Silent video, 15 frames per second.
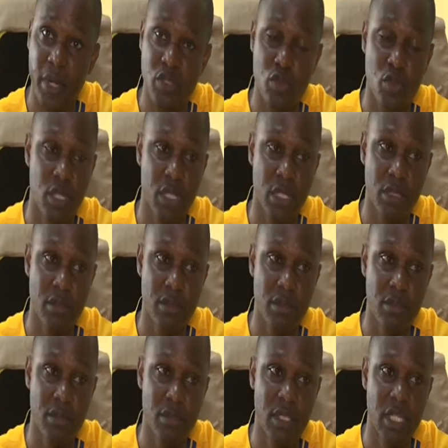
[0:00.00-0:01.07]
person
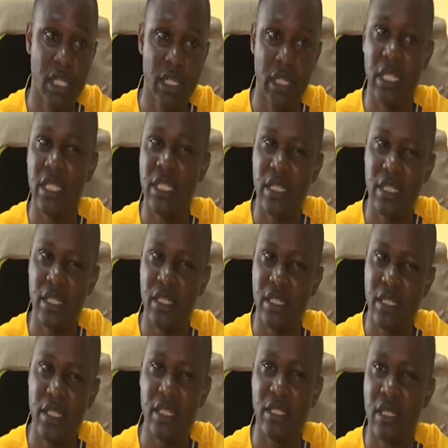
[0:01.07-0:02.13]
is
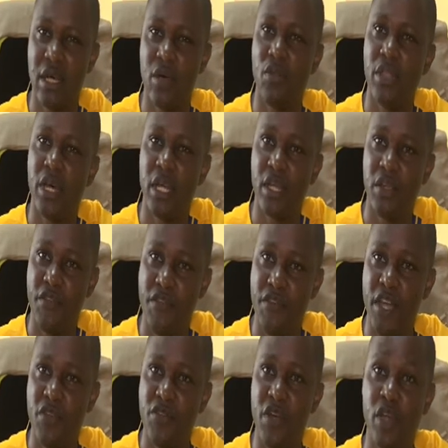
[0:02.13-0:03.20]

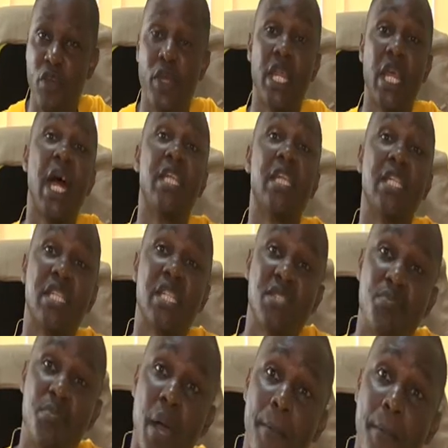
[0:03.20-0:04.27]
6,500 and it is per